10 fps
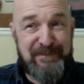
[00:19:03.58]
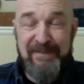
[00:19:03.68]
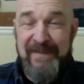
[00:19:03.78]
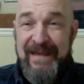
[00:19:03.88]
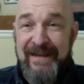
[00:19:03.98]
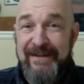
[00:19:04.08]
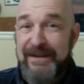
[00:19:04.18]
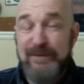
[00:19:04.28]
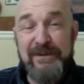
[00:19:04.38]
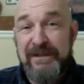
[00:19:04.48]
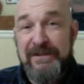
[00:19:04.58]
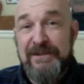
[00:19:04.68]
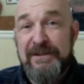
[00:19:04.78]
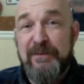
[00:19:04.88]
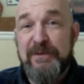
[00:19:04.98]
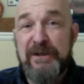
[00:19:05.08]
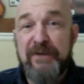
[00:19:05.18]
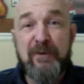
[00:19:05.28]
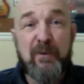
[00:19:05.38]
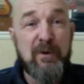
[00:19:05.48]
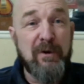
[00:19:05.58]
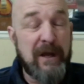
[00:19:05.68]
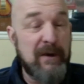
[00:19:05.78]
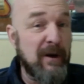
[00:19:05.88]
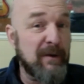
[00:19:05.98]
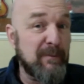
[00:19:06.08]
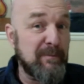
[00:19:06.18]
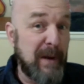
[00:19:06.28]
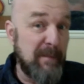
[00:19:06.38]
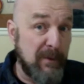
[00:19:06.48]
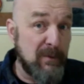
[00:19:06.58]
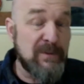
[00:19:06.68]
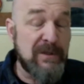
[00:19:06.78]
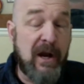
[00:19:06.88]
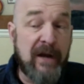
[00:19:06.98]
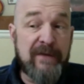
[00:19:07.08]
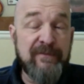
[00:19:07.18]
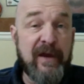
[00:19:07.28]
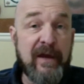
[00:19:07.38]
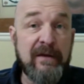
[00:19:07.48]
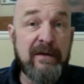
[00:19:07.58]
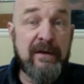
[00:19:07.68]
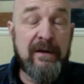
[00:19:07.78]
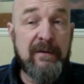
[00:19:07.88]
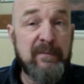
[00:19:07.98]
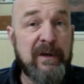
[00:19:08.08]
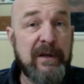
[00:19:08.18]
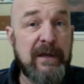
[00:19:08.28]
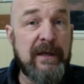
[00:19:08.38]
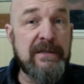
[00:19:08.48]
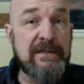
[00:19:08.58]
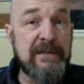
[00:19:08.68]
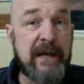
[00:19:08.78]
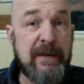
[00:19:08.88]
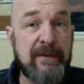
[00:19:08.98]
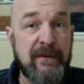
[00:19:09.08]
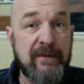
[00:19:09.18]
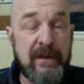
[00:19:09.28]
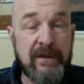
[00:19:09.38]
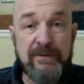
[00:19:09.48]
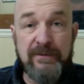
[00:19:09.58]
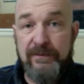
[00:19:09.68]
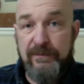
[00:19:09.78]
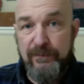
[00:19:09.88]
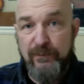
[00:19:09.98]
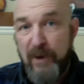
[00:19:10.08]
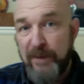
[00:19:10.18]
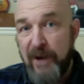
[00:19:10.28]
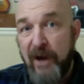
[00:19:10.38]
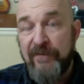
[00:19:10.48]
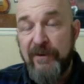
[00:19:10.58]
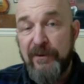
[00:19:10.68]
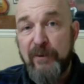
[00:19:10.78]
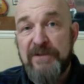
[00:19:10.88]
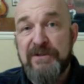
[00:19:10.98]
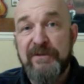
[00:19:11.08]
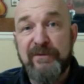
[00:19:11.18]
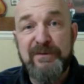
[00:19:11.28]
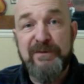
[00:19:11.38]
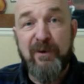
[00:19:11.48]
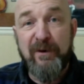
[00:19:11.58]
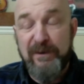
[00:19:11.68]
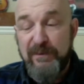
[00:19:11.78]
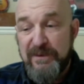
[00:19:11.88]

It was a different world. I know my mother was a hockey fan, but it isn't anything that rubbed off on the rest of us for it. It was